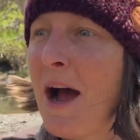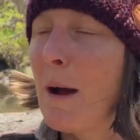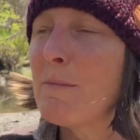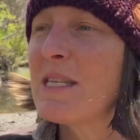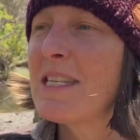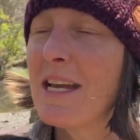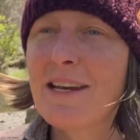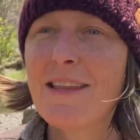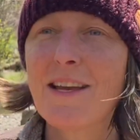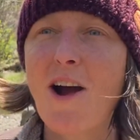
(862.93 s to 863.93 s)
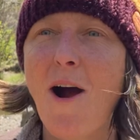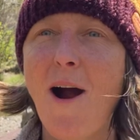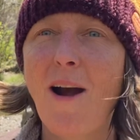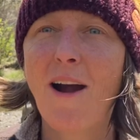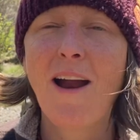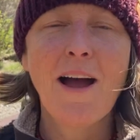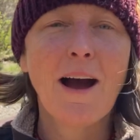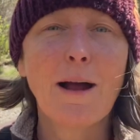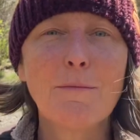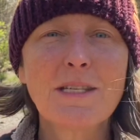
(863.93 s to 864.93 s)
I'm singing in the car.
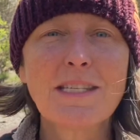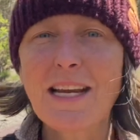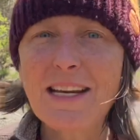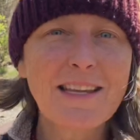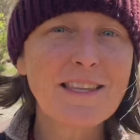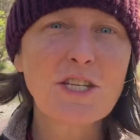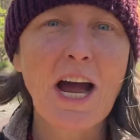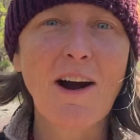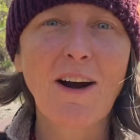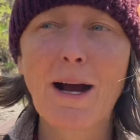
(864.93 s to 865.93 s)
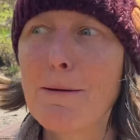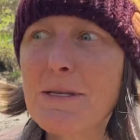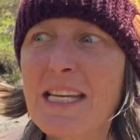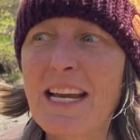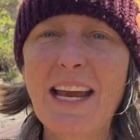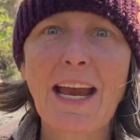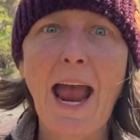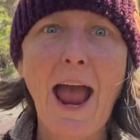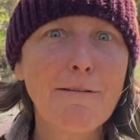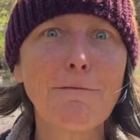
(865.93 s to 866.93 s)
I'm singing in the shower. I'm singing
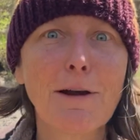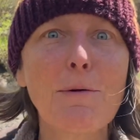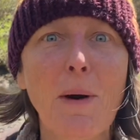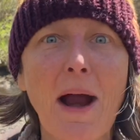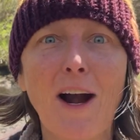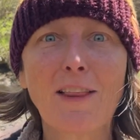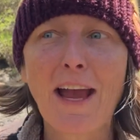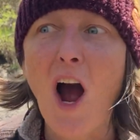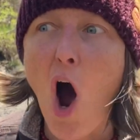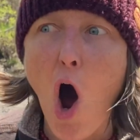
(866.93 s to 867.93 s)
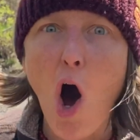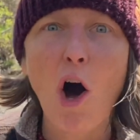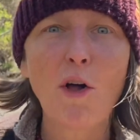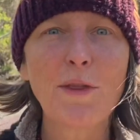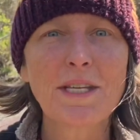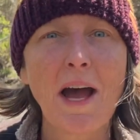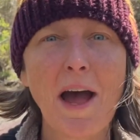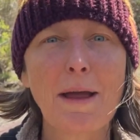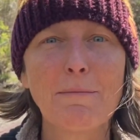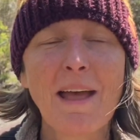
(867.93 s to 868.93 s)
everywhere, like all the
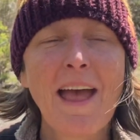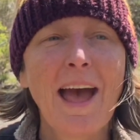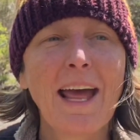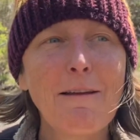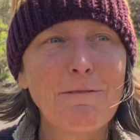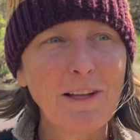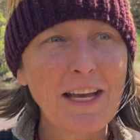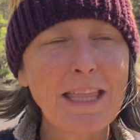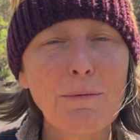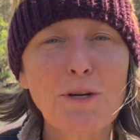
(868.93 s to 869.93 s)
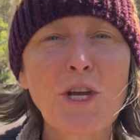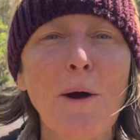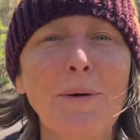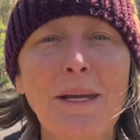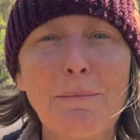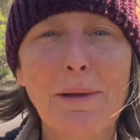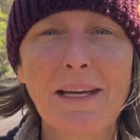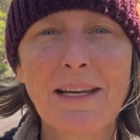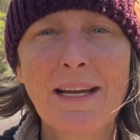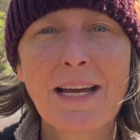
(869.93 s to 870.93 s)
time. And I feel like they were toning
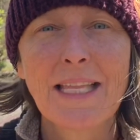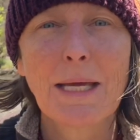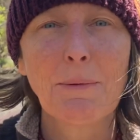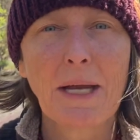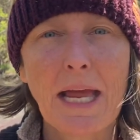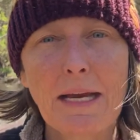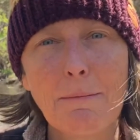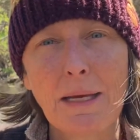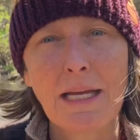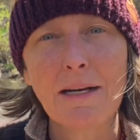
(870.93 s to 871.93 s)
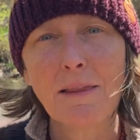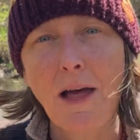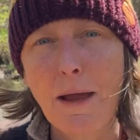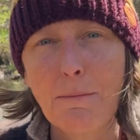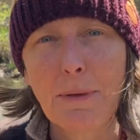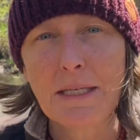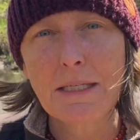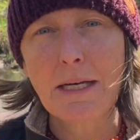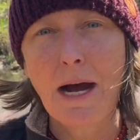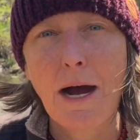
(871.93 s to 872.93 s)
me. They were getting me in
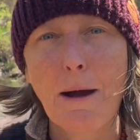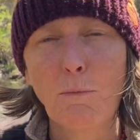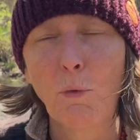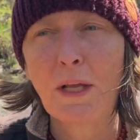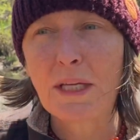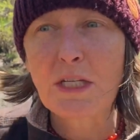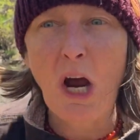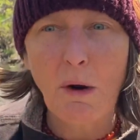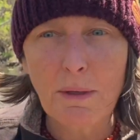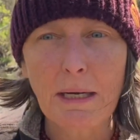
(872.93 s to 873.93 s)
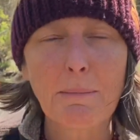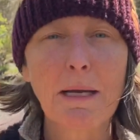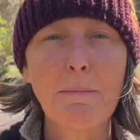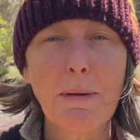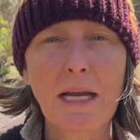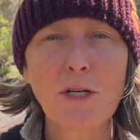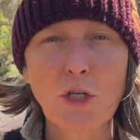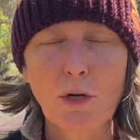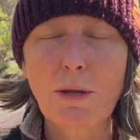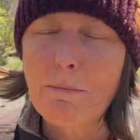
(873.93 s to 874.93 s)
alignment, really toning me and making
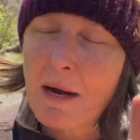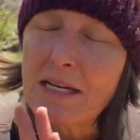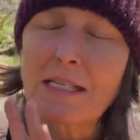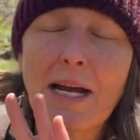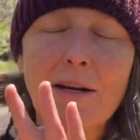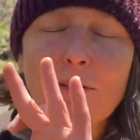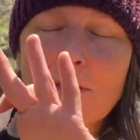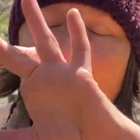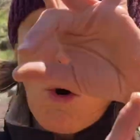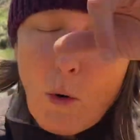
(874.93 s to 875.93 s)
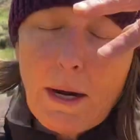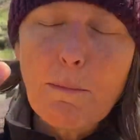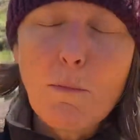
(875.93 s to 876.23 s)
sure that my sounds were in